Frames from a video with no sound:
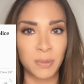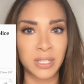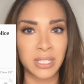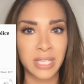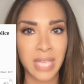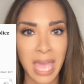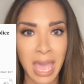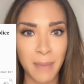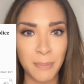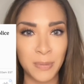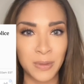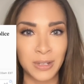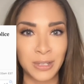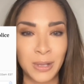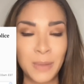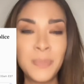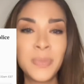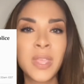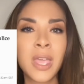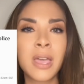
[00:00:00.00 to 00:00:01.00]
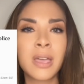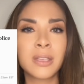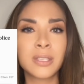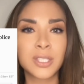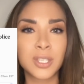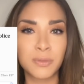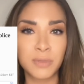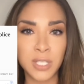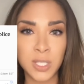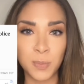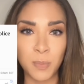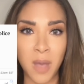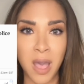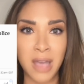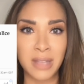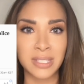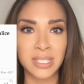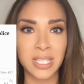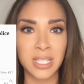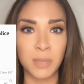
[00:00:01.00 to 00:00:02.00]
Capitol to
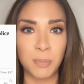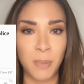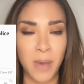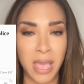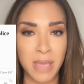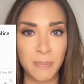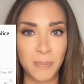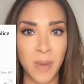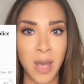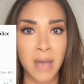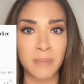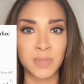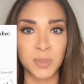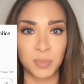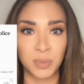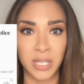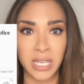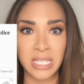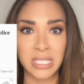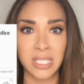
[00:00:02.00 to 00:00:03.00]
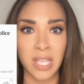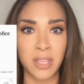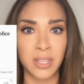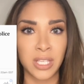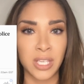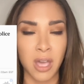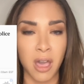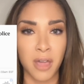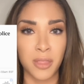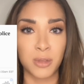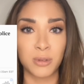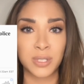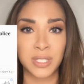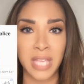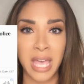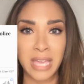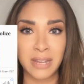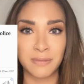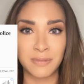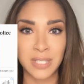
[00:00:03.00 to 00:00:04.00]
respond to the pipe bombs placed on the other
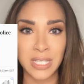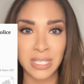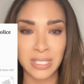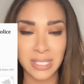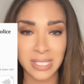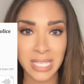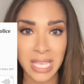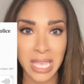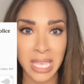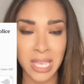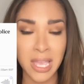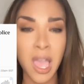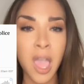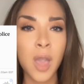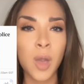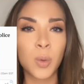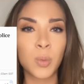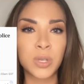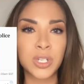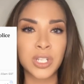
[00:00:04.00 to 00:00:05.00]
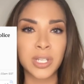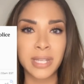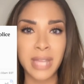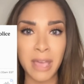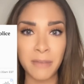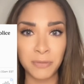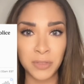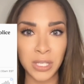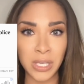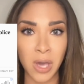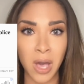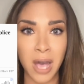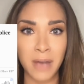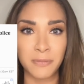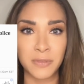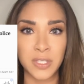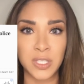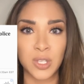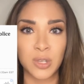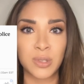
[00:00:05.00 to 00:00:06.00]
side of D.C., which left the
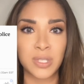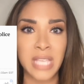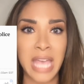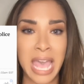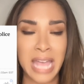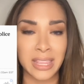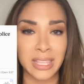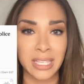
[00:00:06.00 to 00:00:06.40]
officers at the